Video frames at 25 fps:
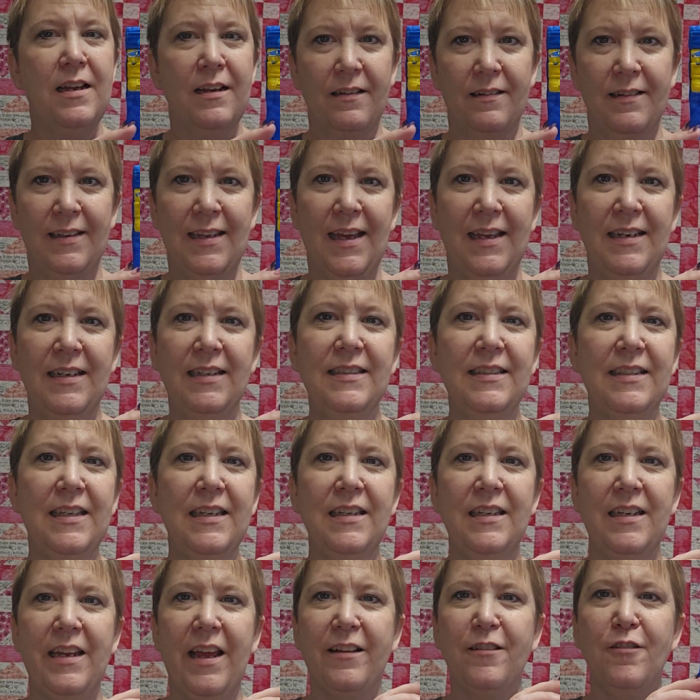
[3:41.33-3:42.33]
Again, it's
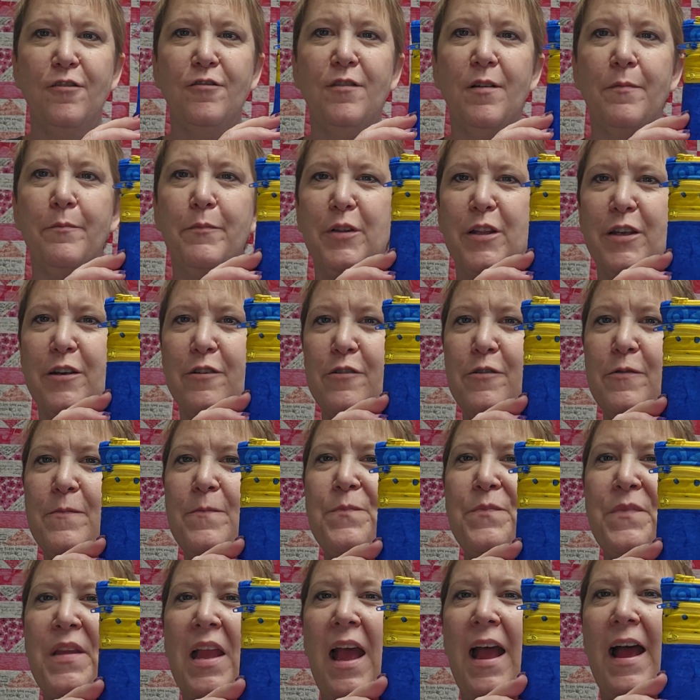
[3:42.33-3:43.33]
in yellow and blue.
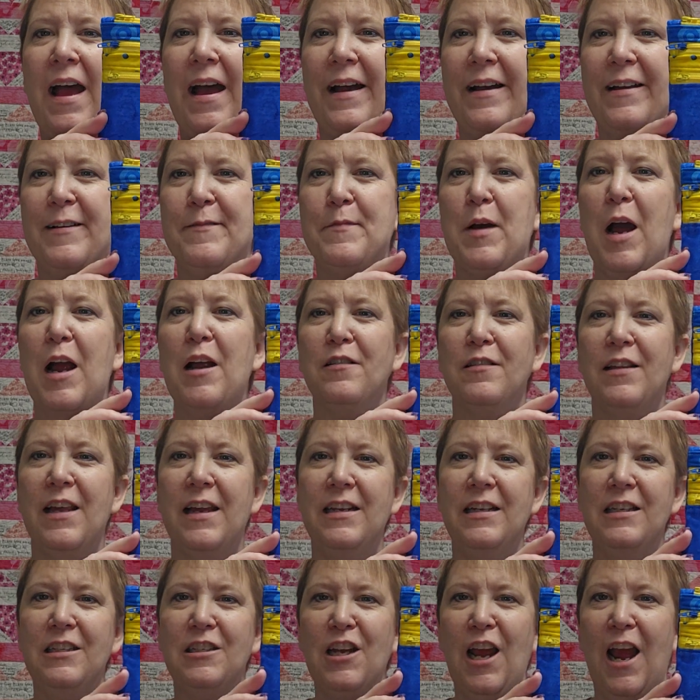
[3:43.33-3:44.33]
Our
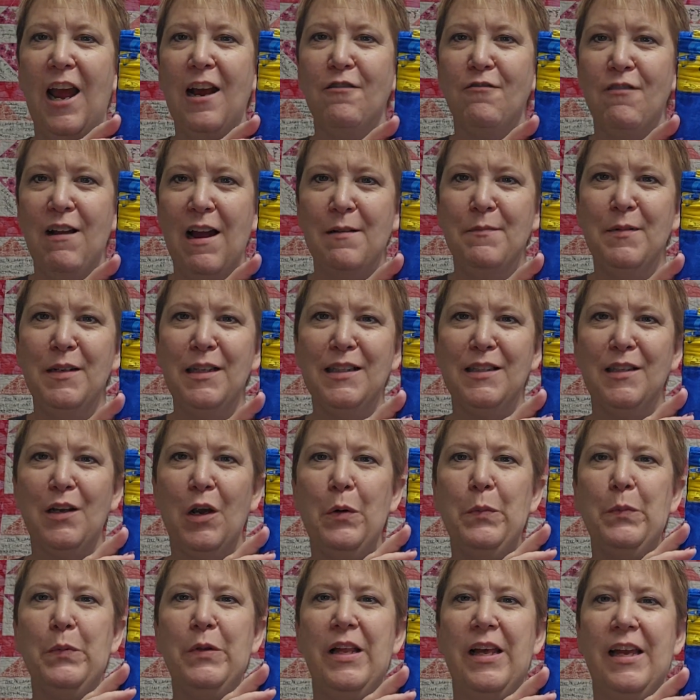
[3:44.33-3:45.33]
Lady Jackrabbits
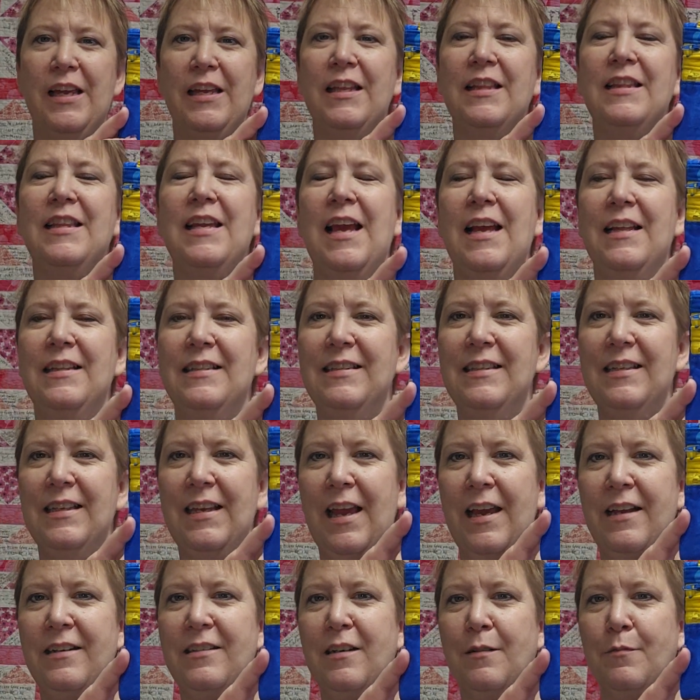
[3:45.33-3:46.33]
are playing in the
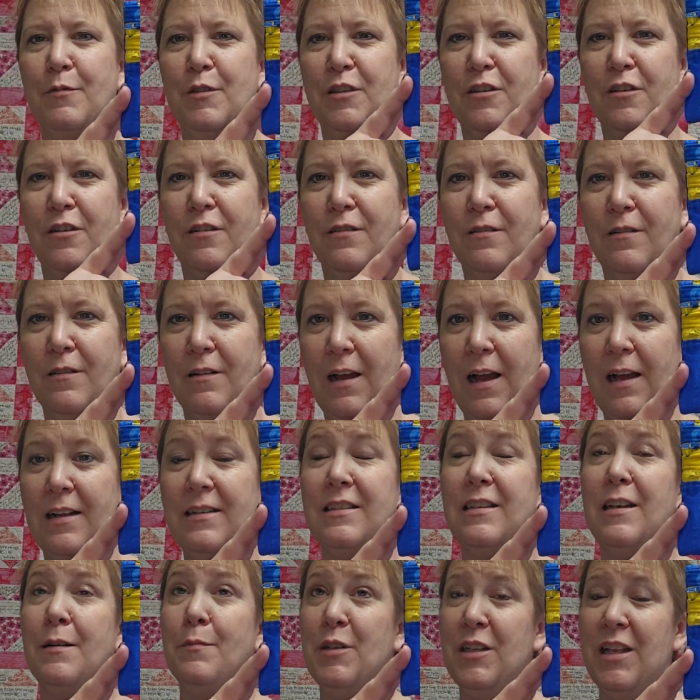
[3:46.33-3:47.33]
NCAA
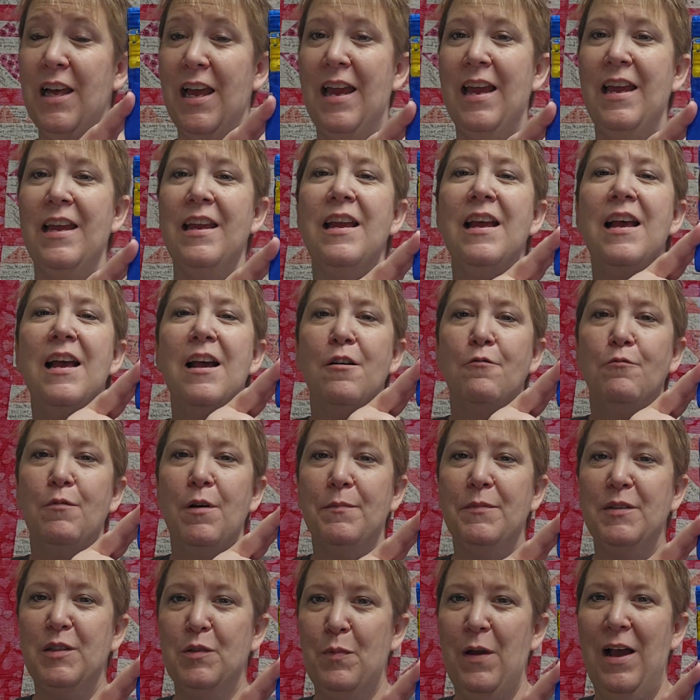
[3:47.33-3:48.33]
double A
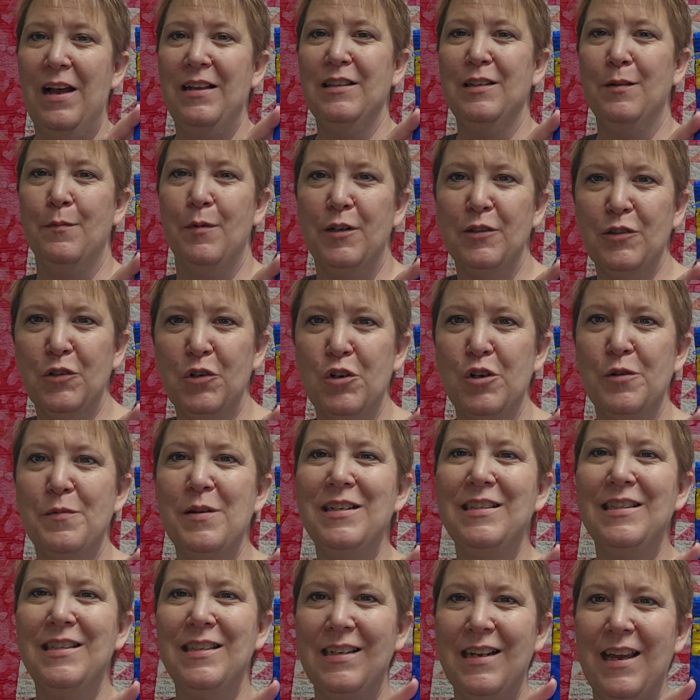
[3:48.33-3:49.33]
women's basketball
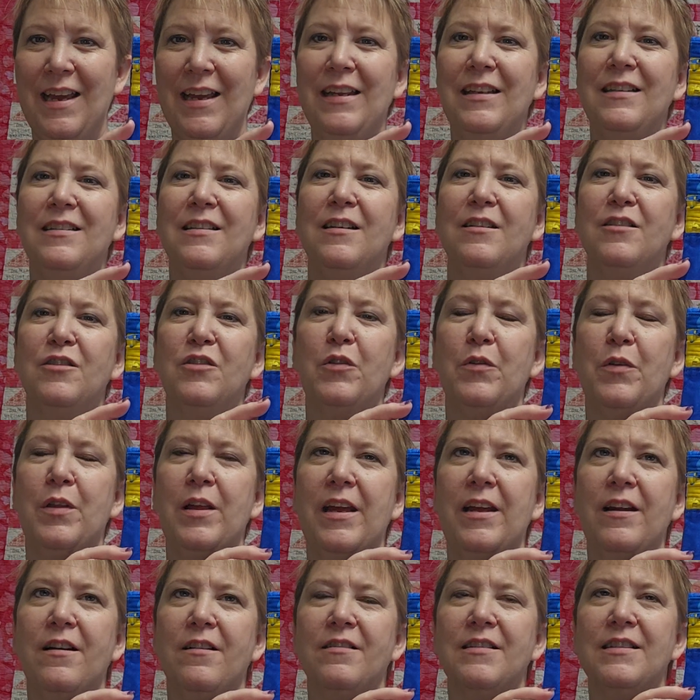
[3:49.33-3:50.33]
tournament tonight. So
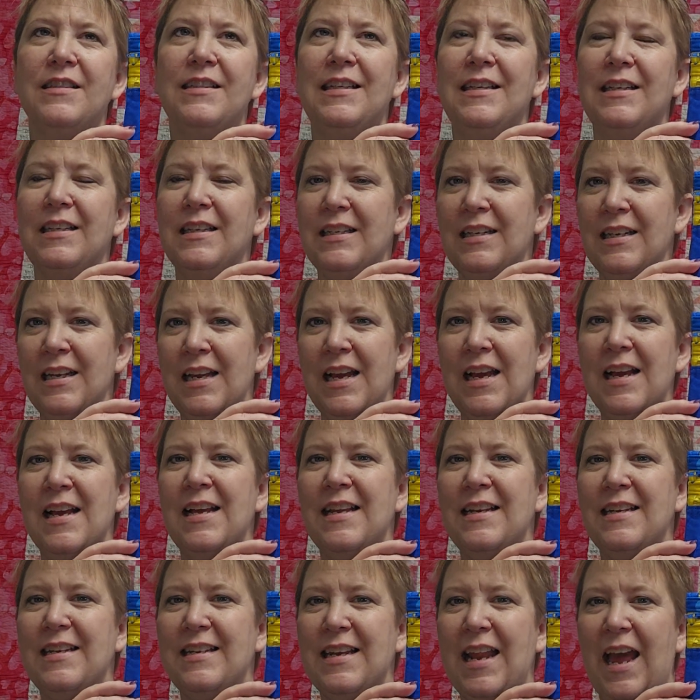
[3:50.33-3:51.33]
they are seeded
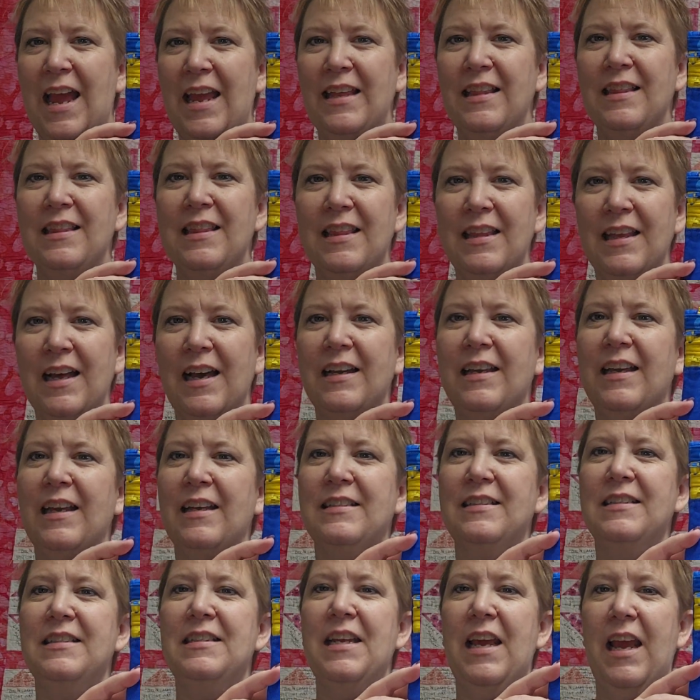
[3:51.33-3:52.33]
9th
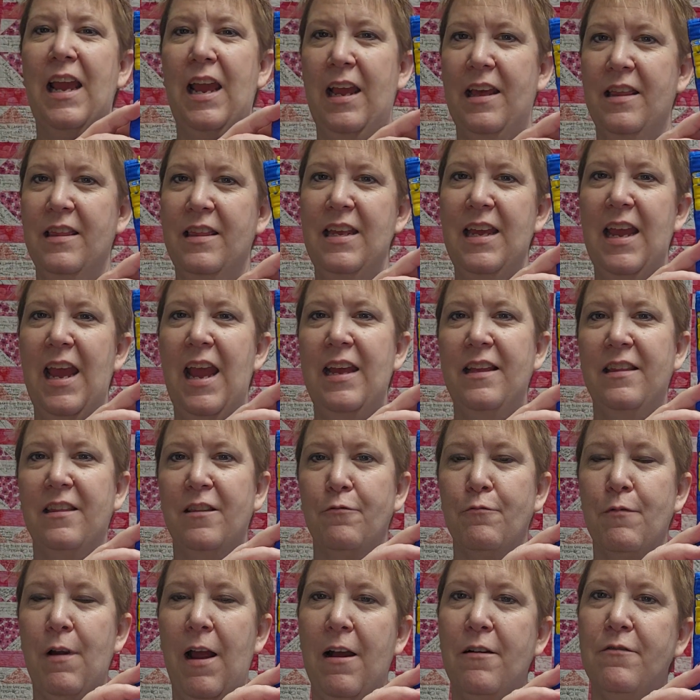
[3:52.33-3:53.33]
against the
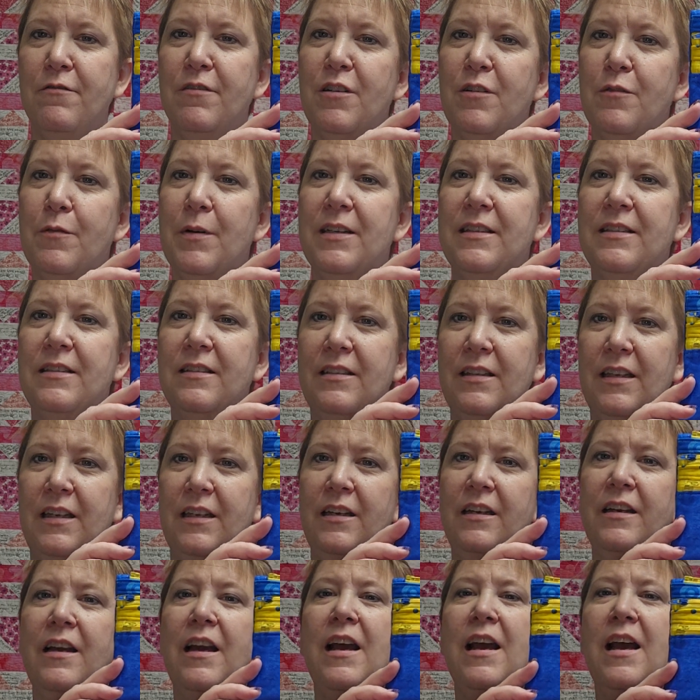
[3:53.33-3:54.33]
8th round
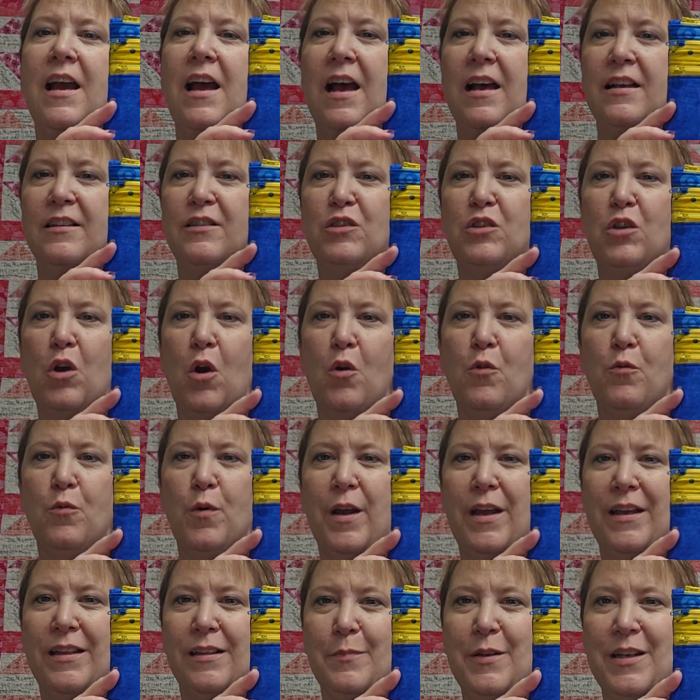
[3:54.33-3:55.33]
USC. So
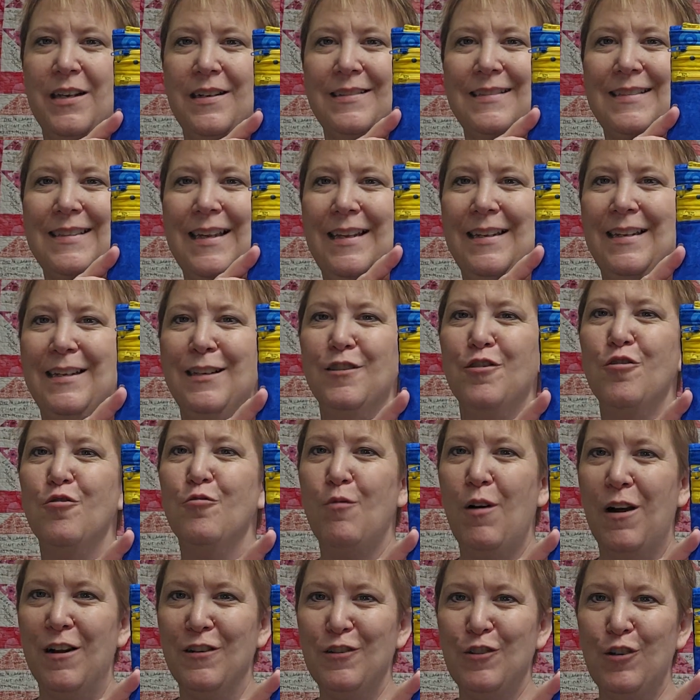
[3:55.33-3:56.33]
it'll be exciting to
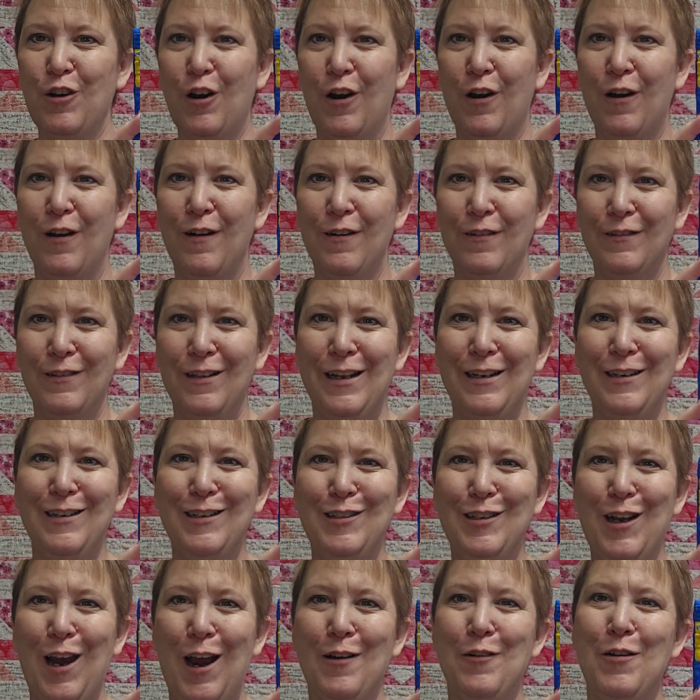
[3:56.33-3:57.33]
watch our Lady
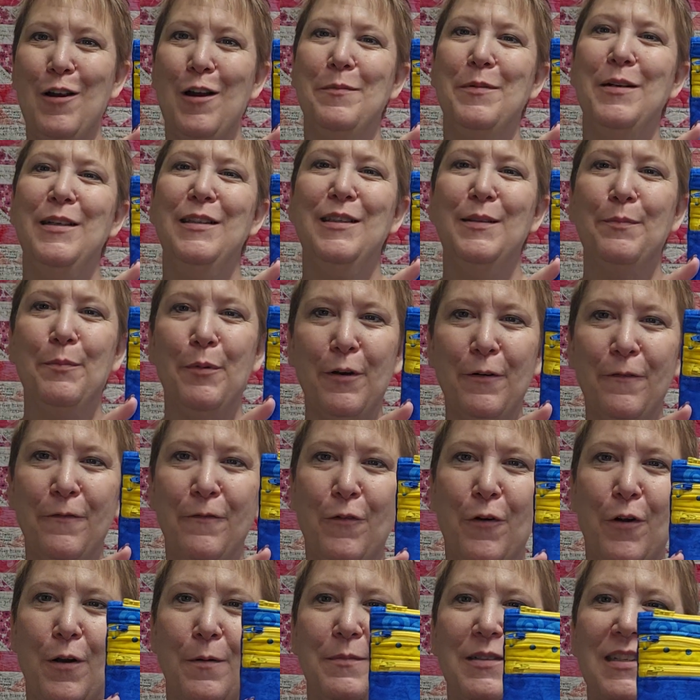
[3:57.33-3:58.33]
Jackrabbits
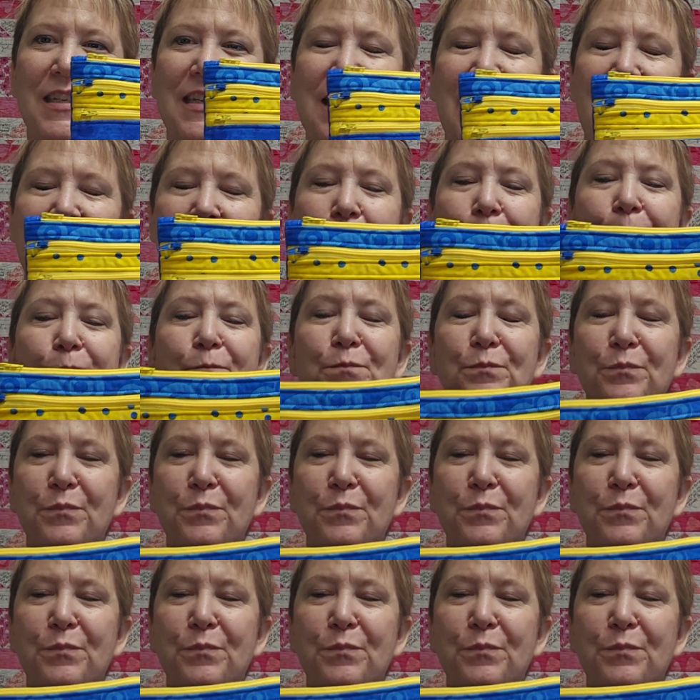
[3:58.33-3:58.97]
perform tonight.